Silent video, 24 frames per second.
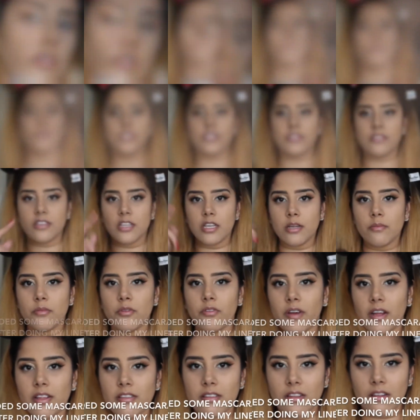So we're just going to
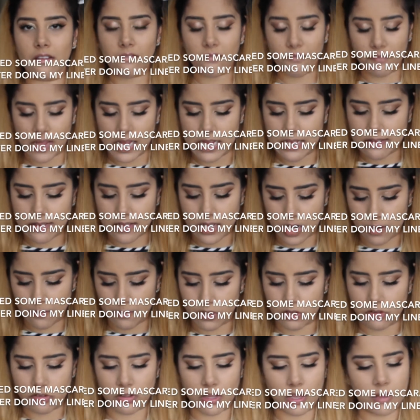move on to the face, and I'm
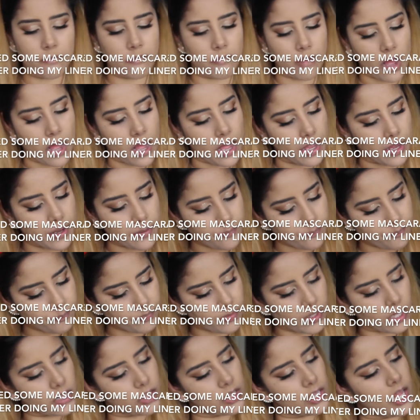using my
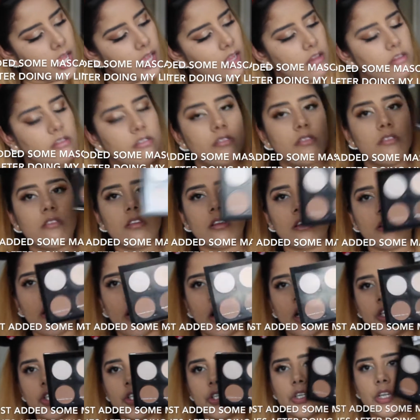NYX
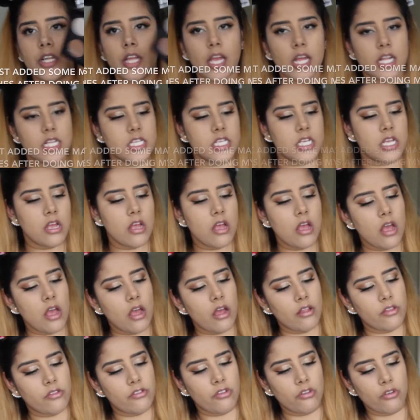contour kit
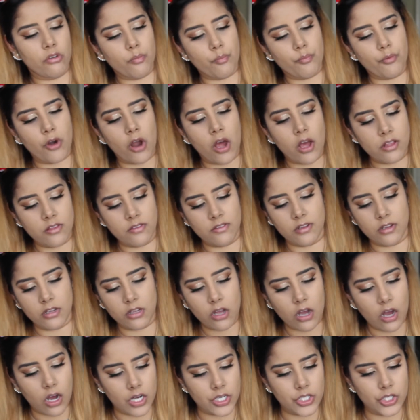to bronze and
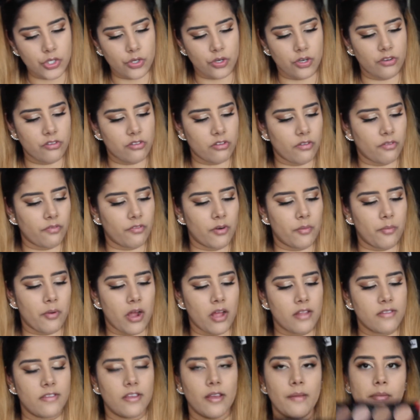contour. So for
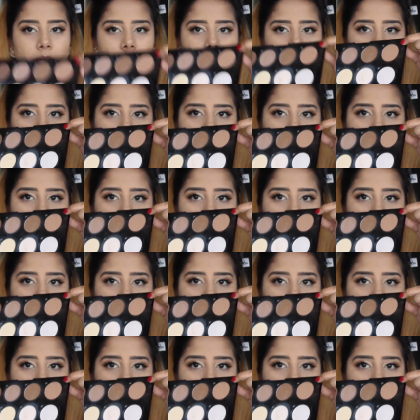bronzing, I'm going